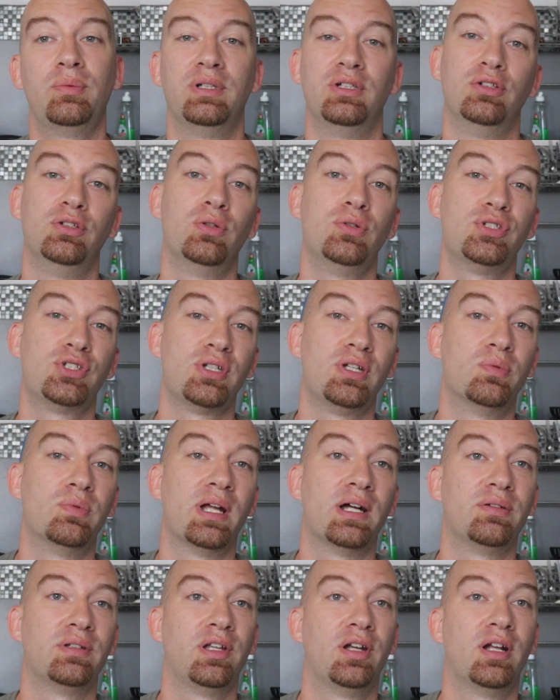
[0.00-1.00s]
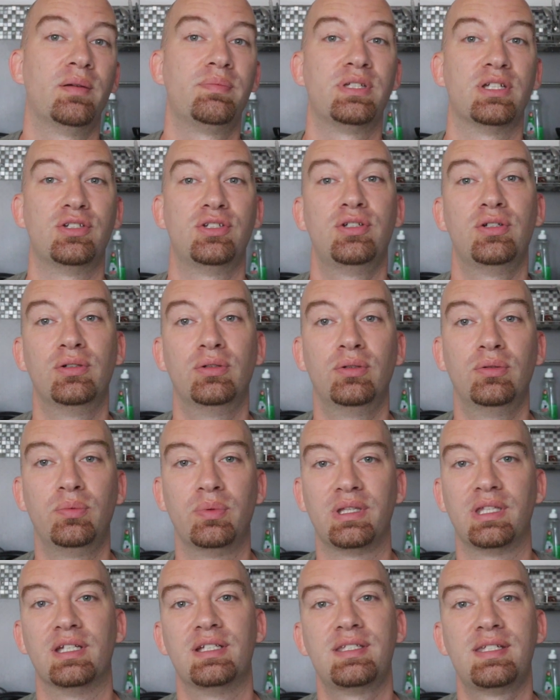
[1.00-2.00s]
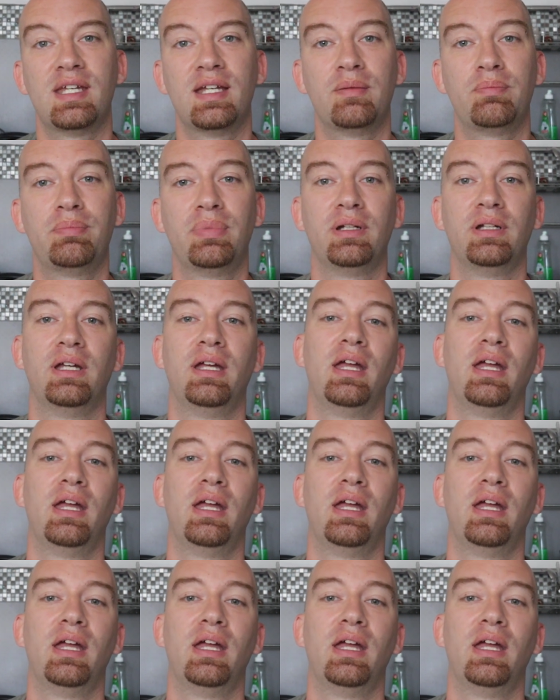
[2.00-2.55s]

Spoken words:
We'd usually round it up to $2 with the tip.